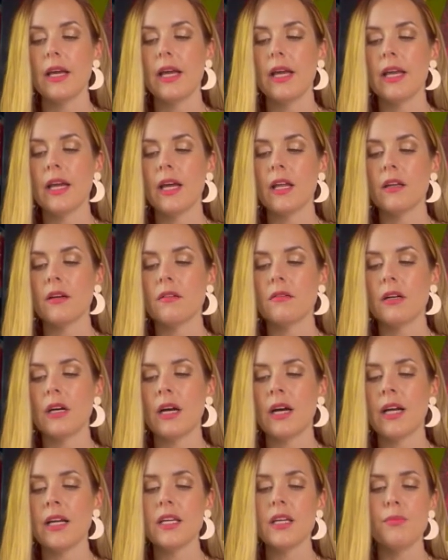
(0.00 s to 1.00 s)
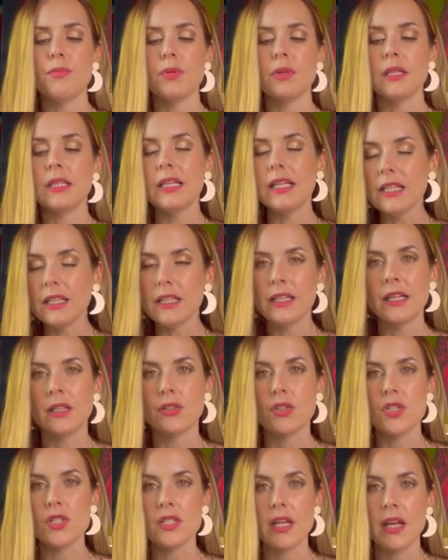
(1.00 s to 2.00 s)
And I completely
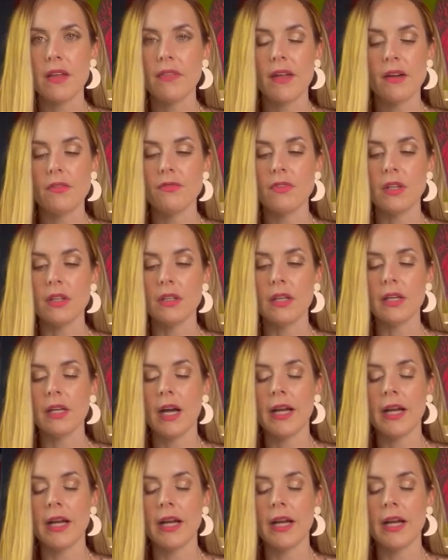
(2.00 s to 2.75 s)
understand that feeling.